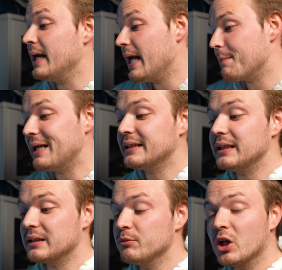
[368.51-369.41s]
It may
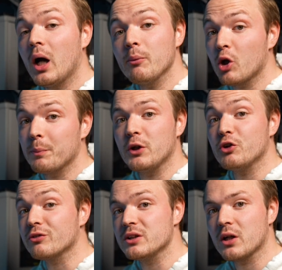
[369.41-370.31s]
take some time copying
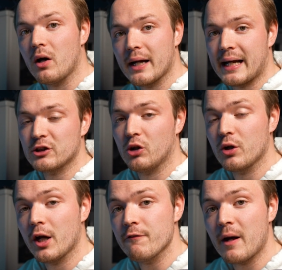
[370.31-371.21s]
your entire catalog
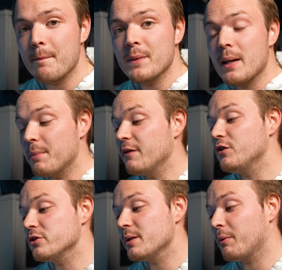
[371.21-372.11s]
over, but if you
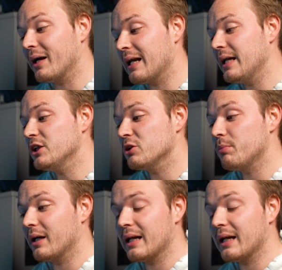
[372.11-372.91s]
do it by collection,